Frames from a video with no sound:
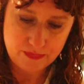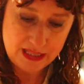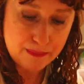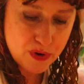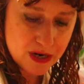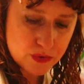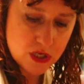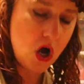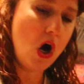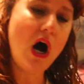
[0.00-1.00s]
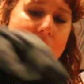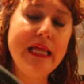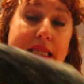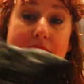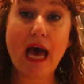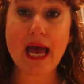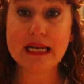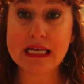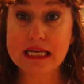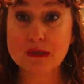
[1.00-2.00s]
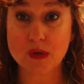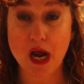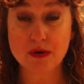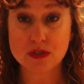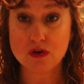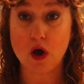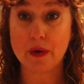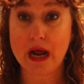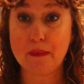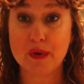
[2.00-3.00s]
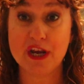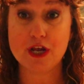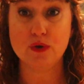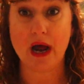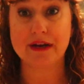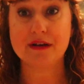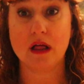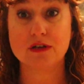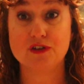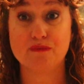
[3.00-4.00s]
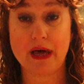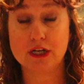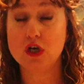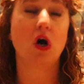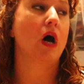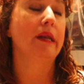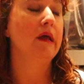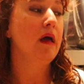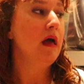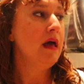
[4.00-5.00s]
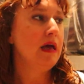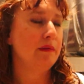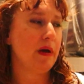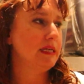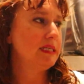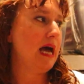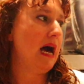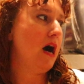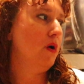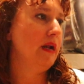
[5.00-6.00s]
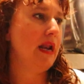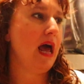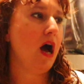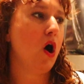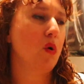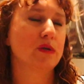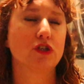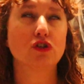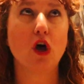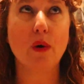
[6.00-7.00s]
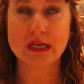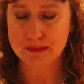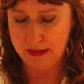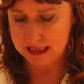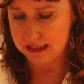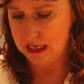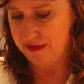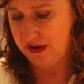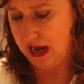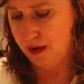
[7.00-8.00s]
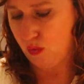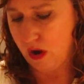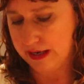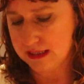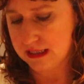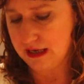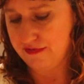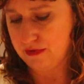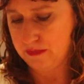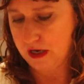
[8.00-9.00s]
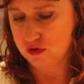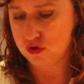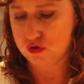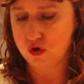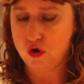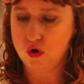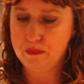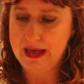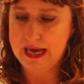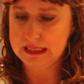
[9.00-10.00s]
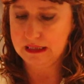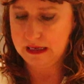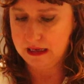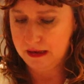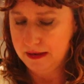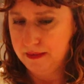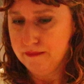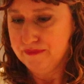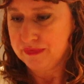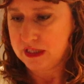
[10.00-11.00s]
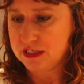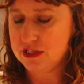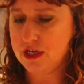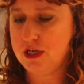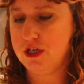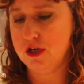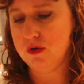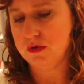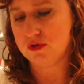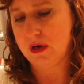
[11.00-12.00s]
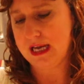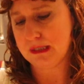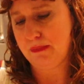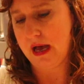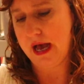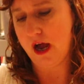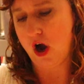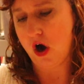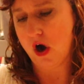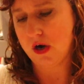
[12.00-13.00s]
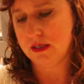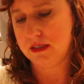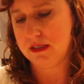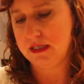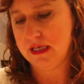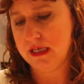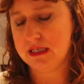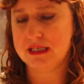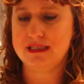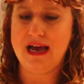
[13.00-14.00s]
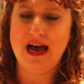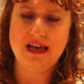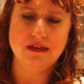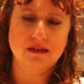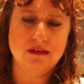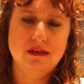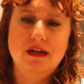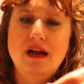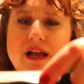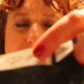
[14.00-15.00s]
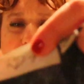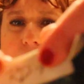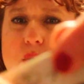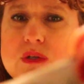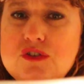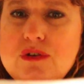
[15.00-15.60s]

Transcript: that brand was hot in the 90s when I was growing up. We had a United Colors of Benetton in my town, and oh, it was so expensive, and I wanted stuff from there so badly. This is a cute dress by RD Style. Is that an